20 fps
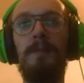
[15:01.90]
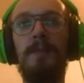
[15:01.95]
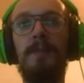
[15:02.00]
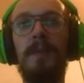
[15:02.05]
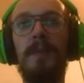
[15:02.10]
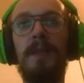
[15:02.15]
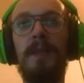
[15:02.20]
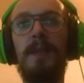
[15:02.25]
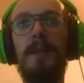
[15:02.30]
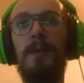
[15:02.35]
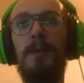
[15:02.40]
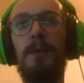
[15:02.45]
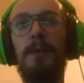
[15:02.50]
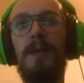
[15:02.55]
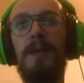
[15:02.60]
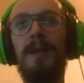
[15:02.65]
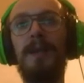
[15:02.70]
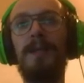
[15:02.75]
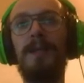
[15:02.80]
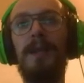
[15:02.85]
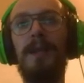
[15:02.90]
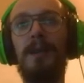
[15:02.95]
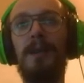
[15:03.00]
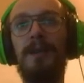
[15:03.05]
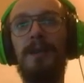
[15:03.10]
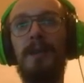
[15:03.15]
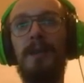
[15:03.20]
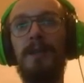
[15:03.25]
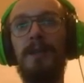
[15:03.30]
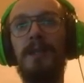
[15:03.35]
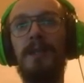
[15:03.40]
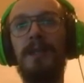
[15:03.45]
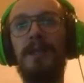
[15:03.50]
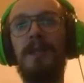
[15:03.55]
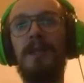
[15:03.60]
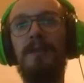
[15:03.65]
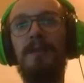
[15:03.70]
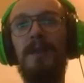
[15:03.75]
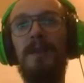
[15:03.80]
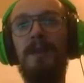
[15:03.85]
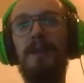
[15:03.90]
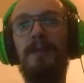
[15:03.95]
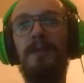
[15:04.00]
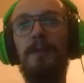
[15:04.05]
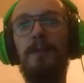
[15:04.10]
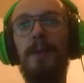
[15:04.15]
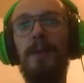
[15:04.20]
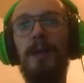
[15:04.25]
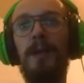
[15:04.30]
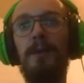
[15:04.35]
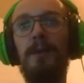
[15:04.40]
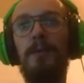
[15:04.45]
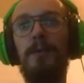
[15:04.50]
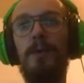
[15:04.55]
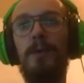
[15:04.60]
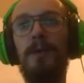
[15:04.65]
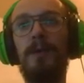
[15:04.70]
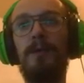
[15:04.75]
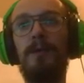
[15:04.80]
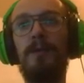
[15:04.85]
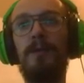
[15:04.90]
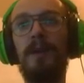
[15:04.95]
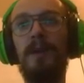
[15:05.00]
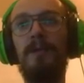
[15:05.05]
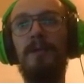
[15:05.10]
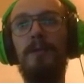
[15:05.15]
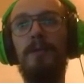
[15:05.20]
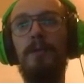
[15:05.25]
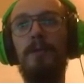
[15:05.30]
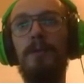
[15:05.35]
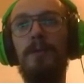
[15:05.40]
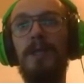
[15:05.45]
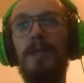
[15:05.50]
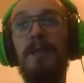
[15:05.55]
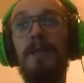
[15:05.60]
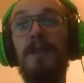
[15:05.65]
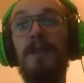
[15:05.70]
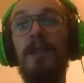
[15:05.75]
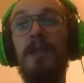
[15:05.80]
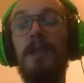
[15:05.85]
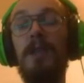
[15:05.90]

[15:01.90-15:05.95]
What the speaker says: W Kingslayer damage 65 to 205 to 70.